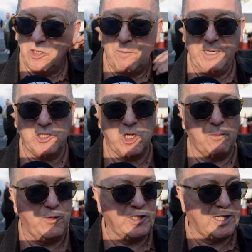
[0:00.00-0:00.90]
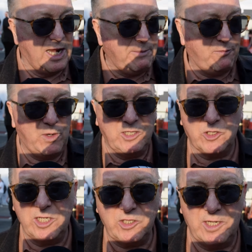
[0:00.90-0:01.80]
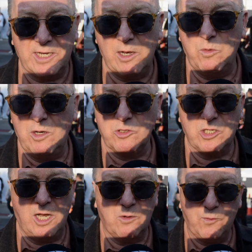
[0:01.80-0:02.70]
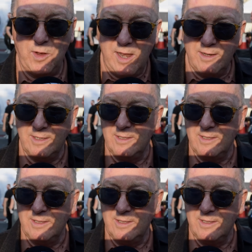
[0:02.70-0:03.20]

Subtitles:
got to be at the top of his game. If he wins this, he'll get a world title fight.